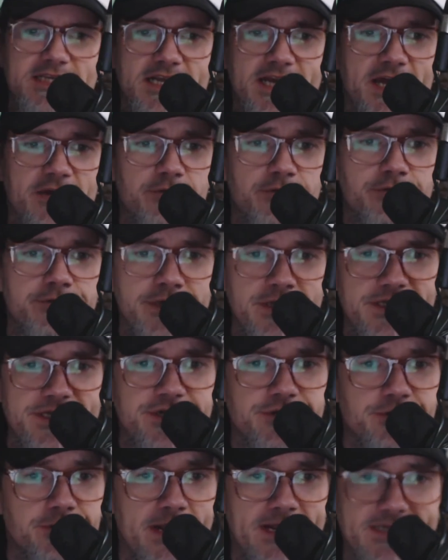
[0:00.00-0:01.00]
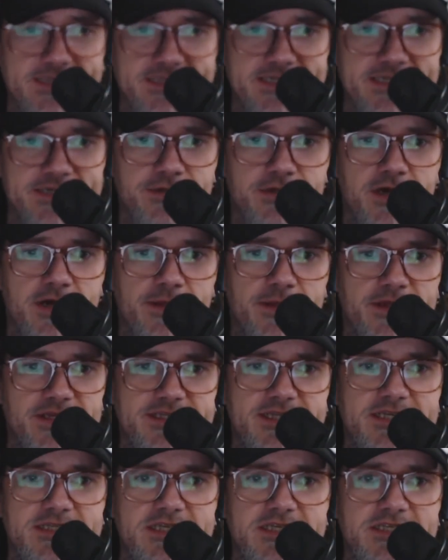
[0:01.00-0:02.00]
I got a really great deal on
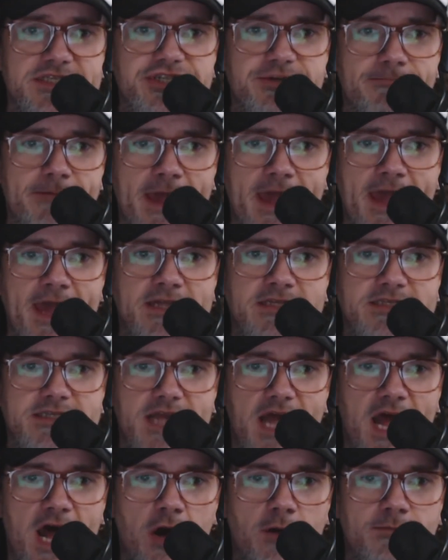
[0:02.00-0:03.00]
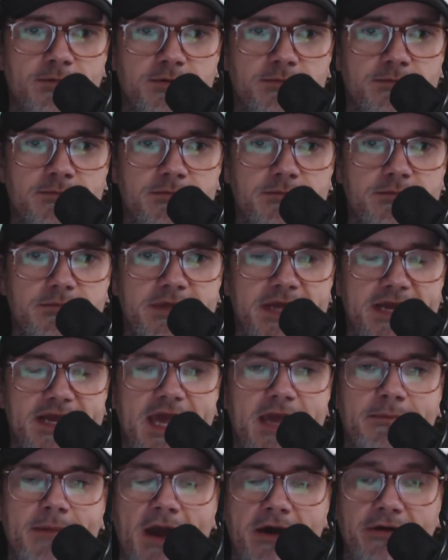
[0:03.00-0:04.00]
this. This is Japan's album that
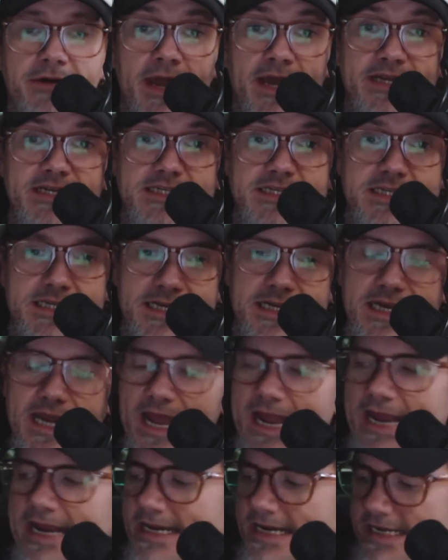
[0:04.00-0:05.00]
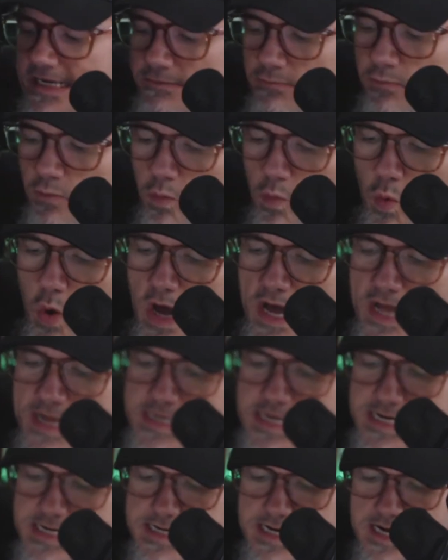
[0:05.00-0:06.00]
came out in
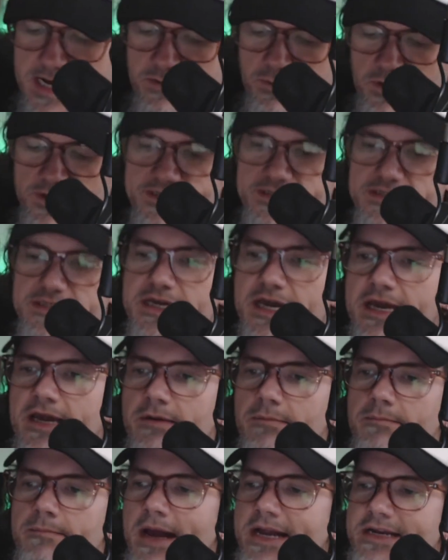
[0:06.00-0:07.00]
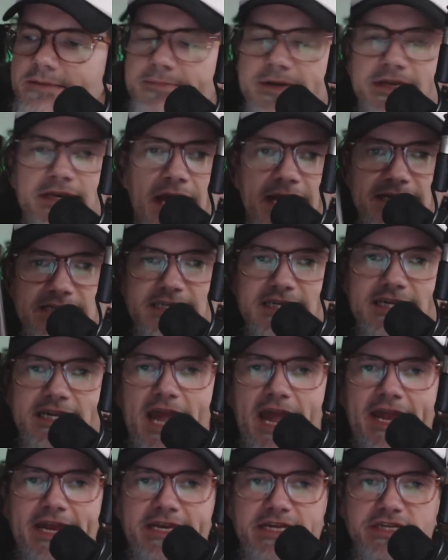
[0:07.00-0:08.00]
1981. I want to say it might have been
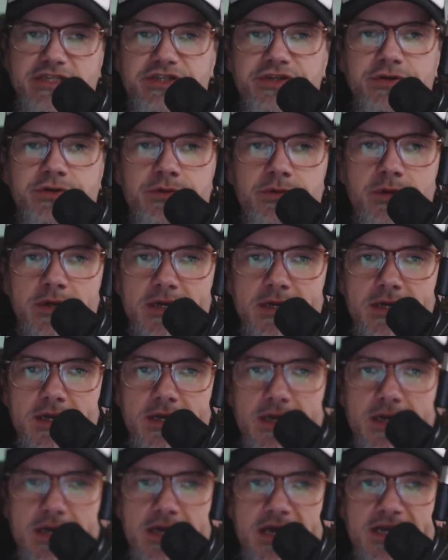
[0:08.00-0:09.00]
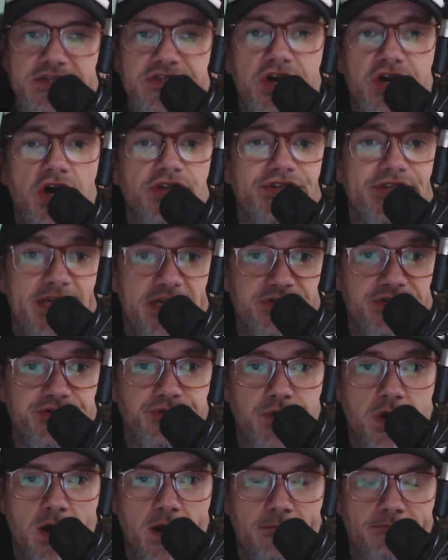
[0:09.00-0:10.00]
1982. It's called Tin
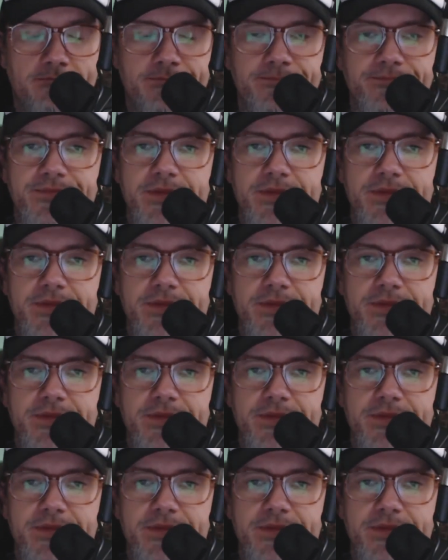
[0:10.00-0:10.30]
Drum.